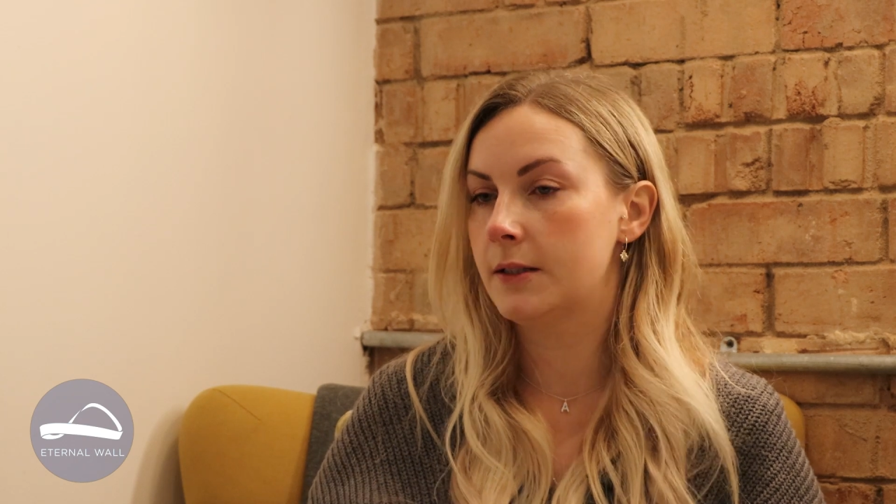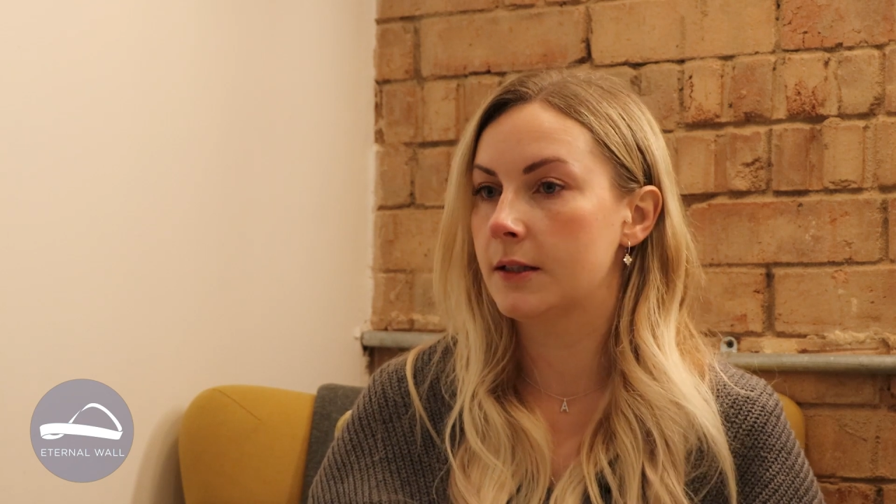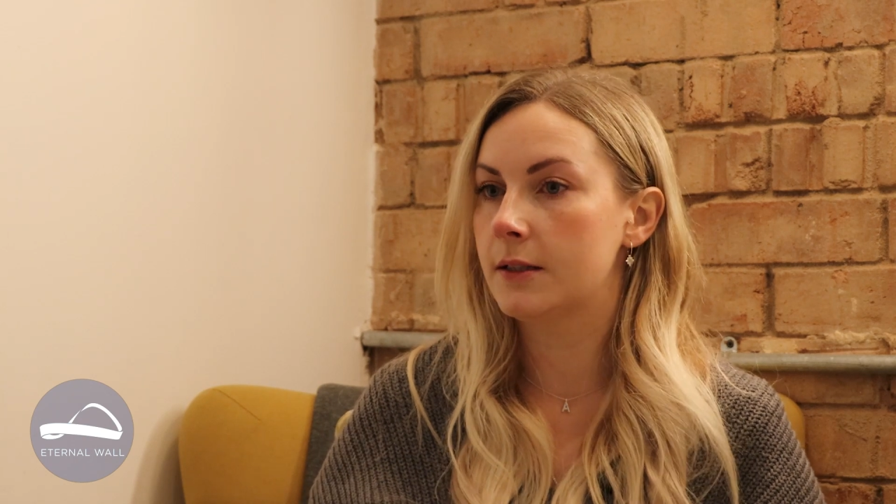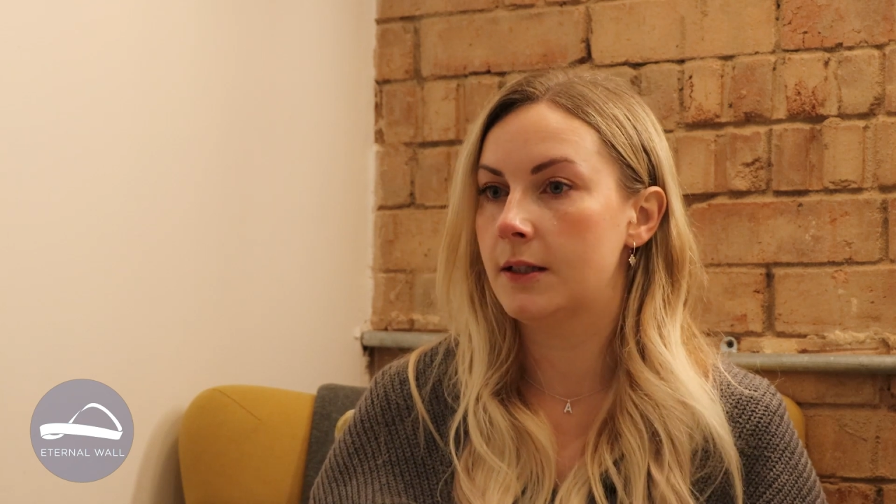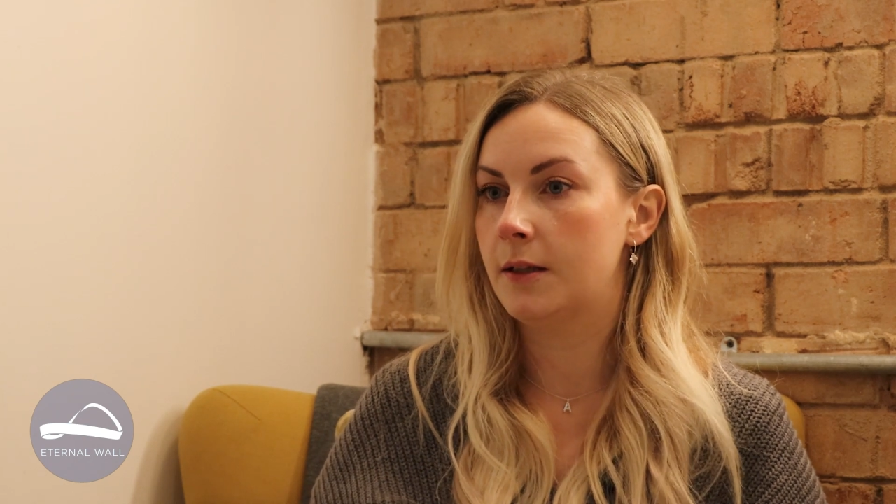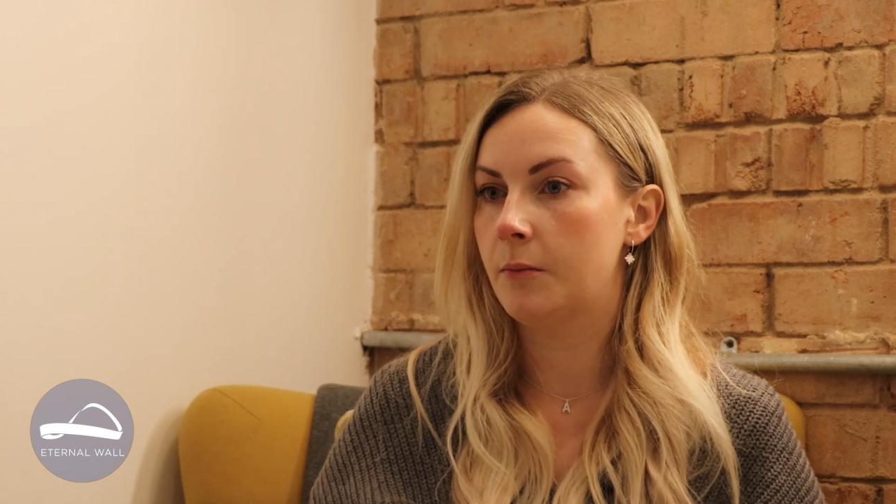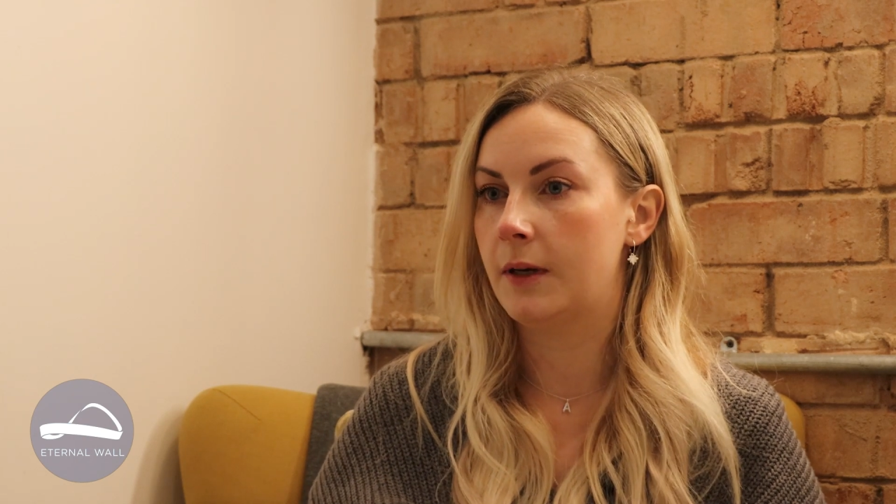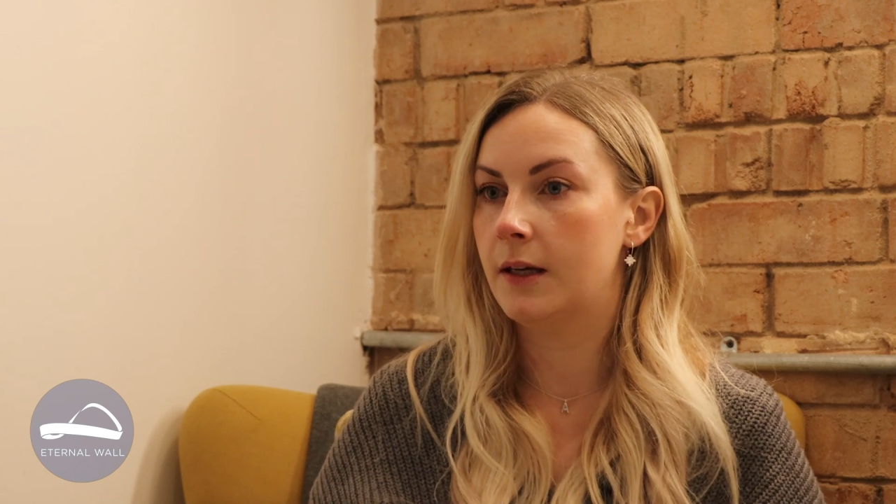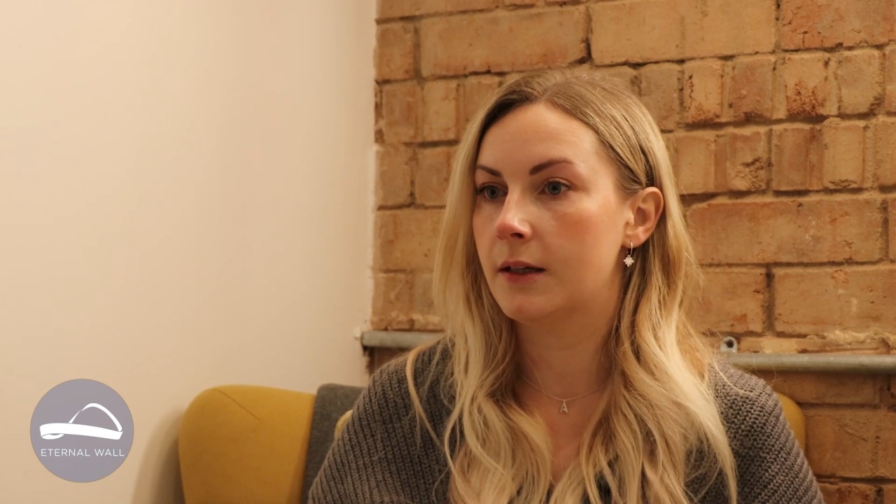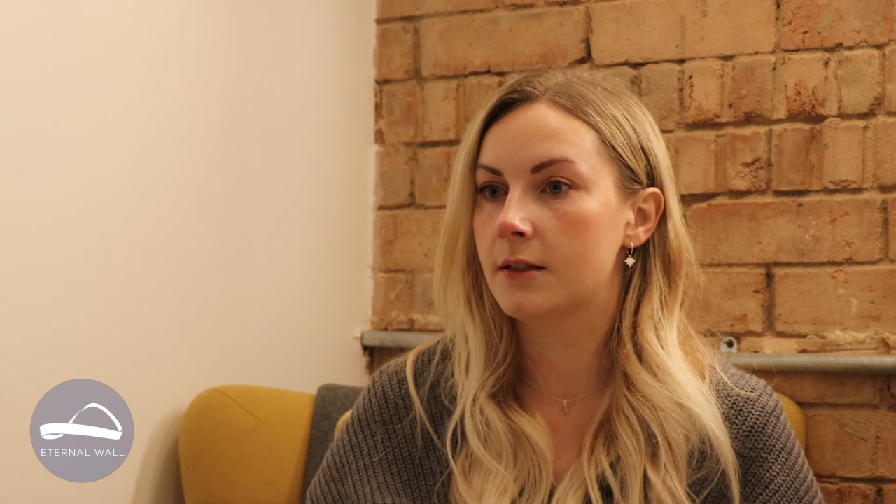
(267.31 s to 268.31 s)
16
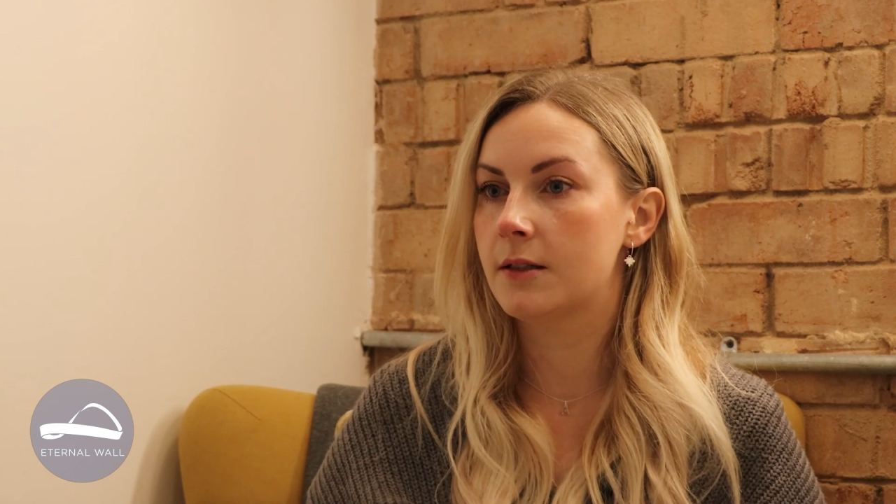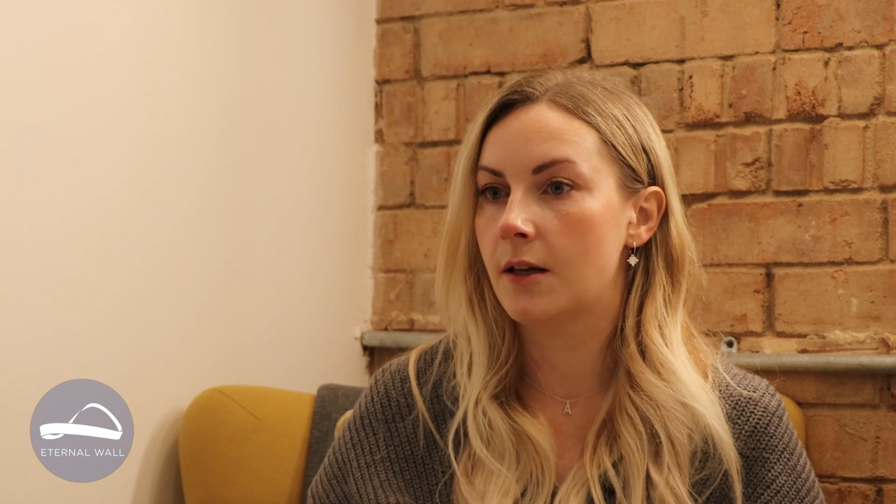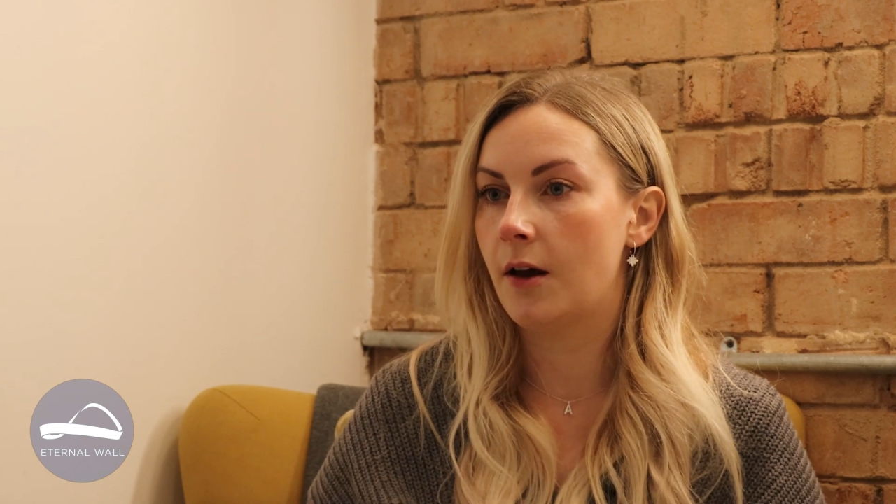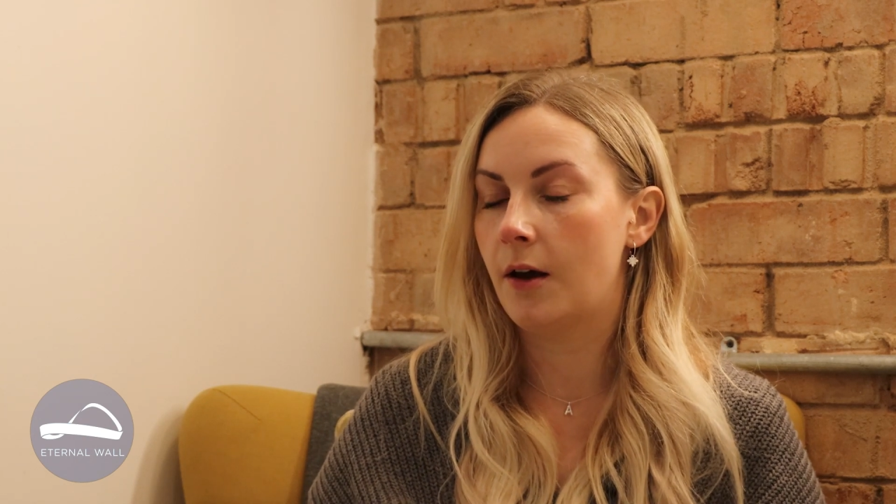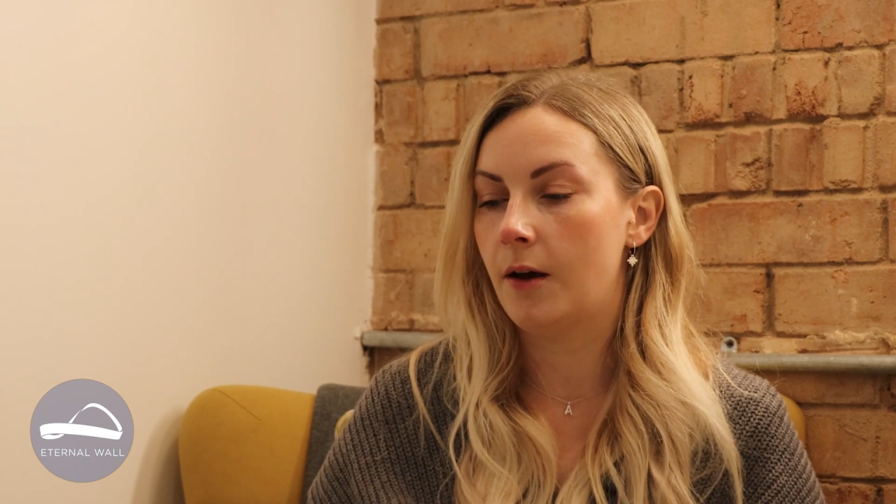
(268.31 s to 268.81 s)
weeks,